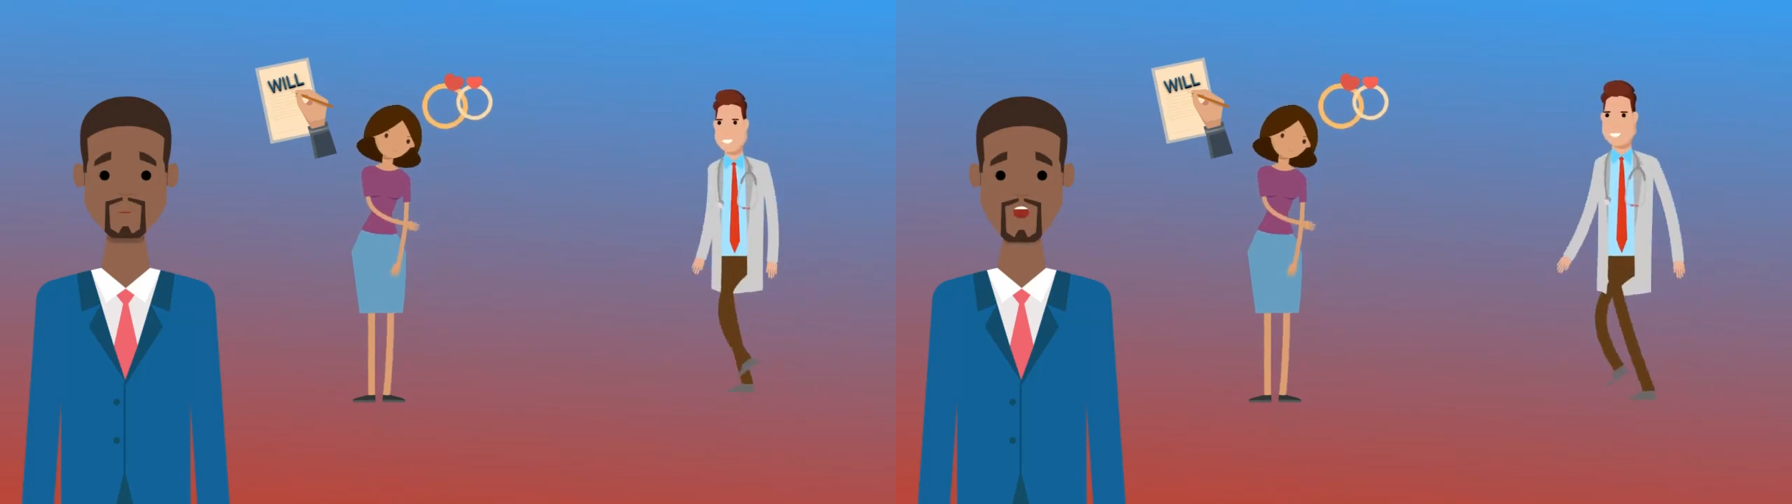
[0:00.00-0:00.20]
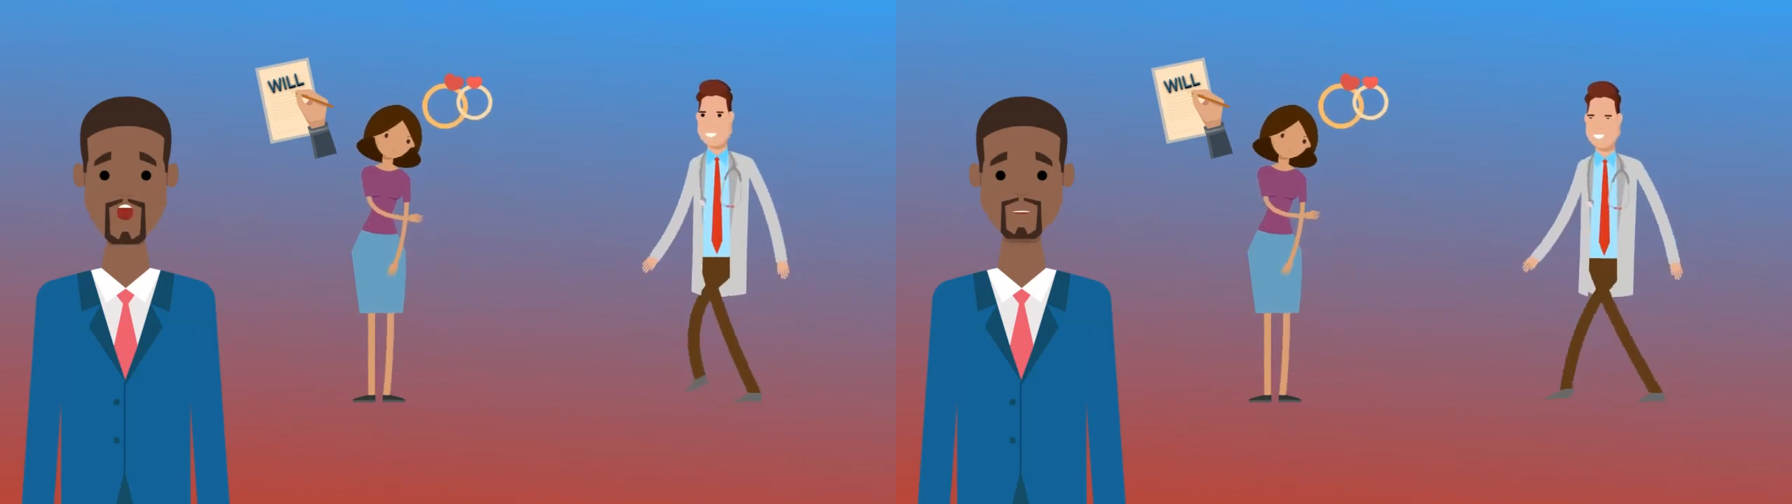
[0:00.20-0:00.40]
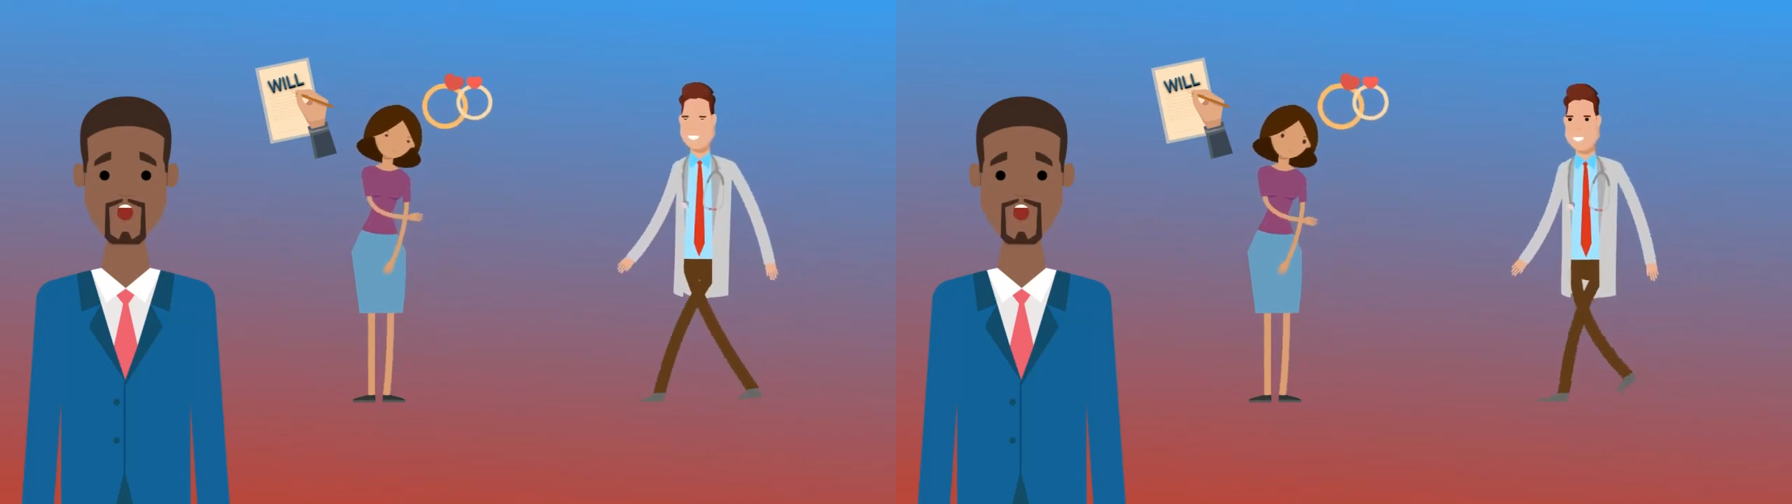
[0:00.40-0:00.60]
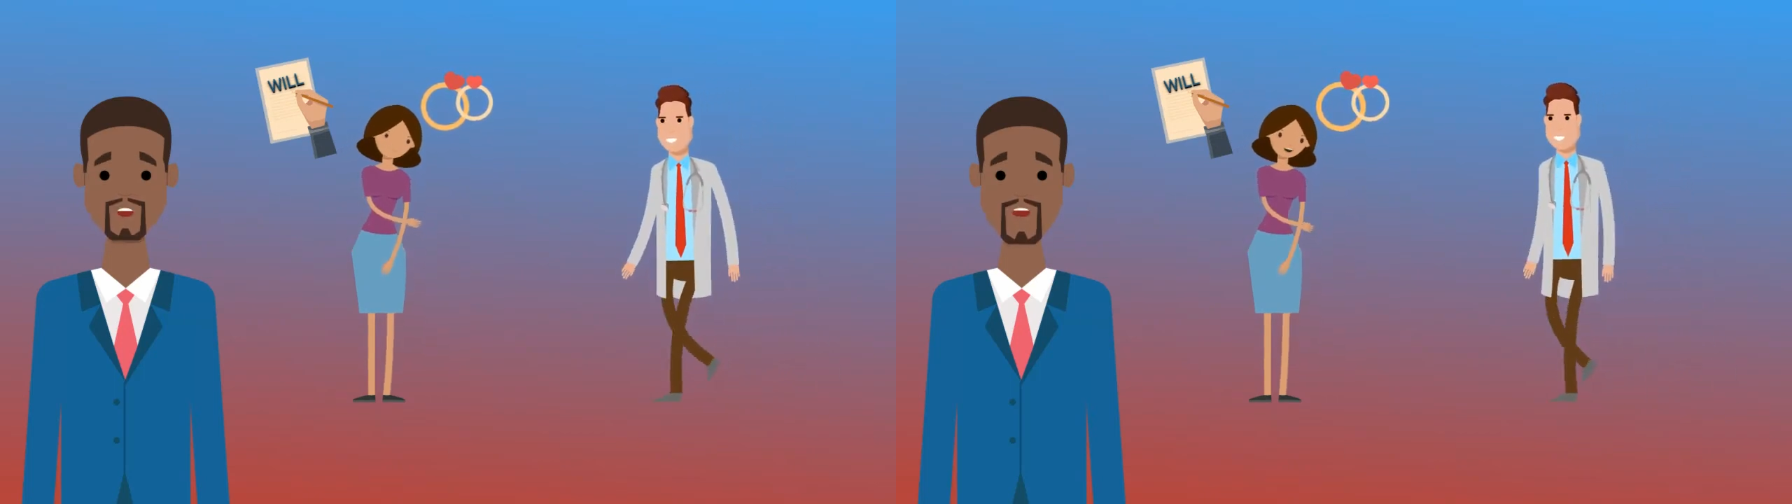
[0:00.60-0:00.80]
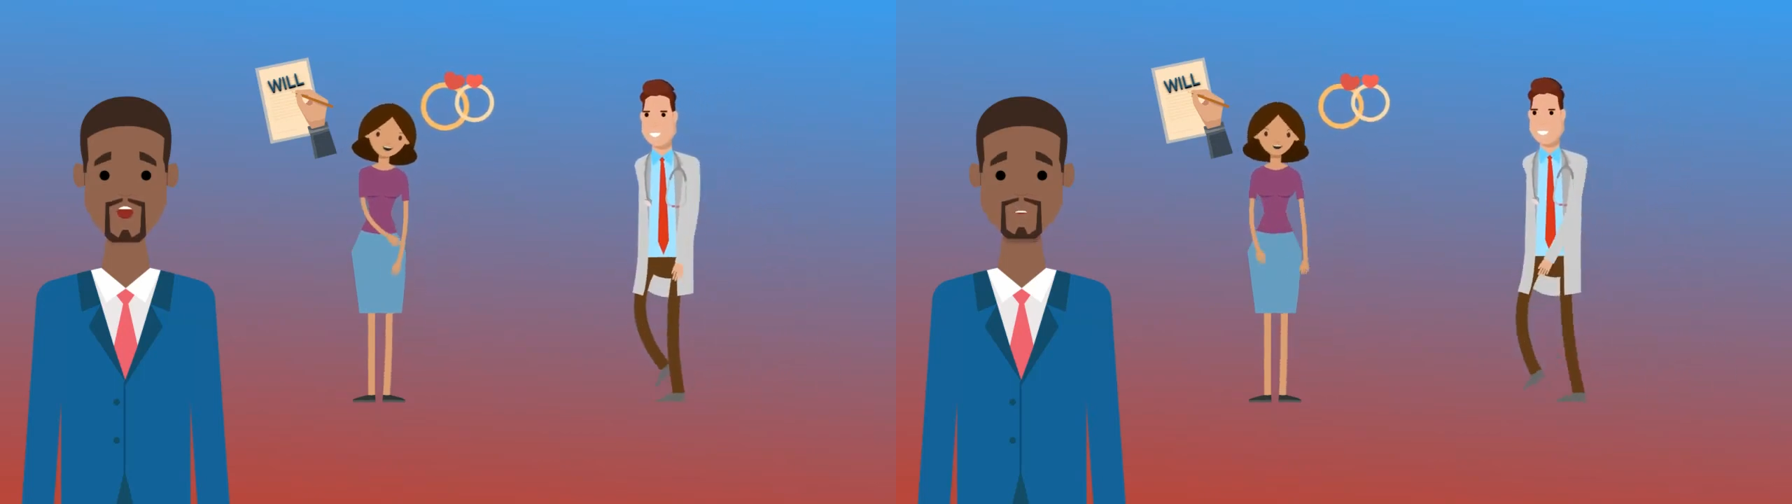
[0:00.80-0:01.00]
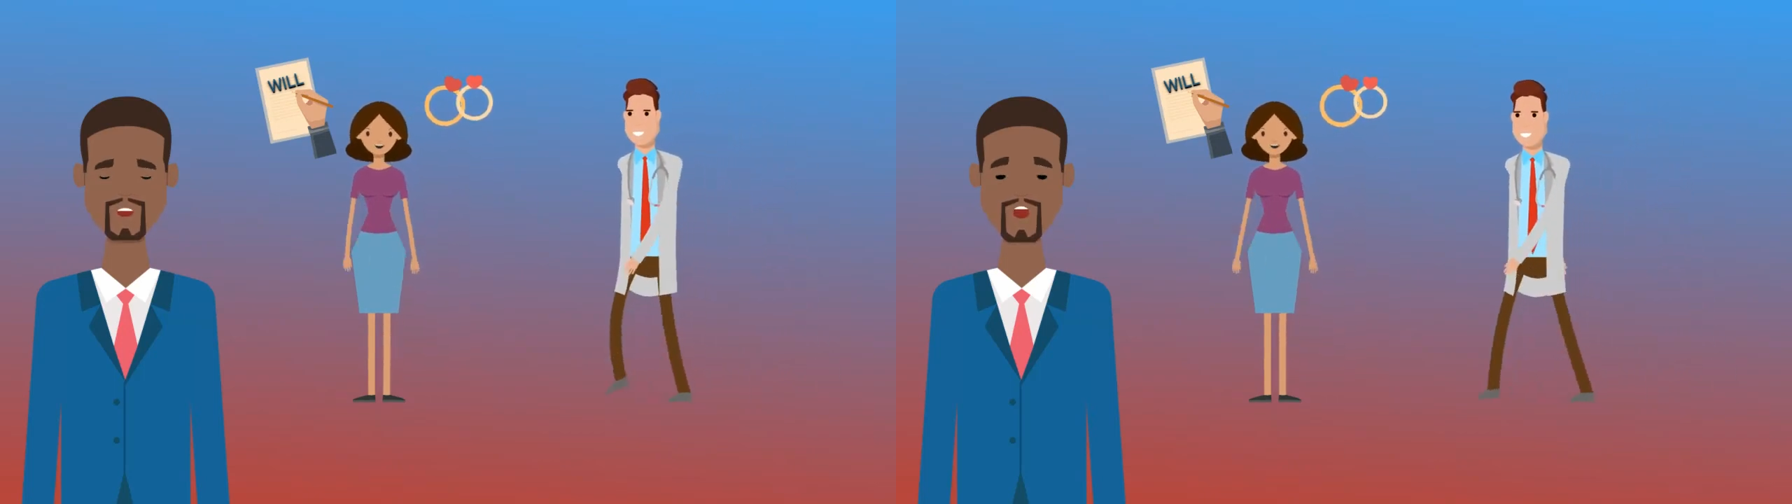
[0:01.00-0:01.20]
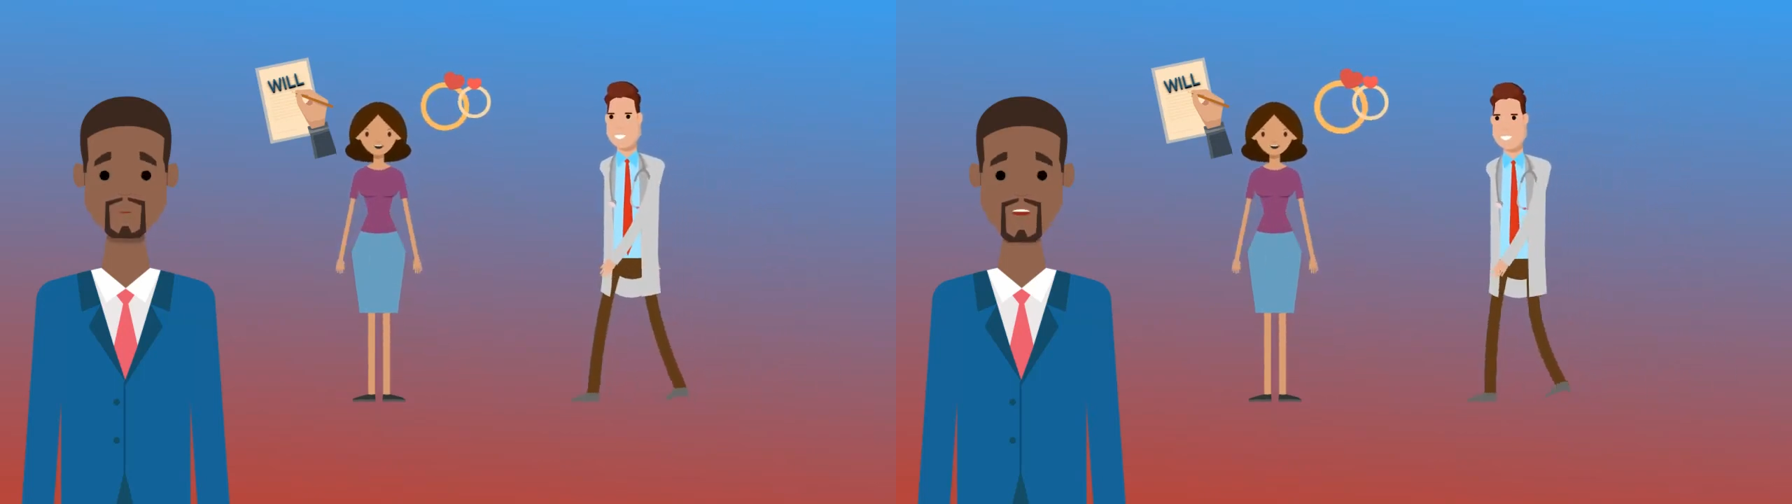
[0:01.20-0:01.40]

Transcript: Will that will be okay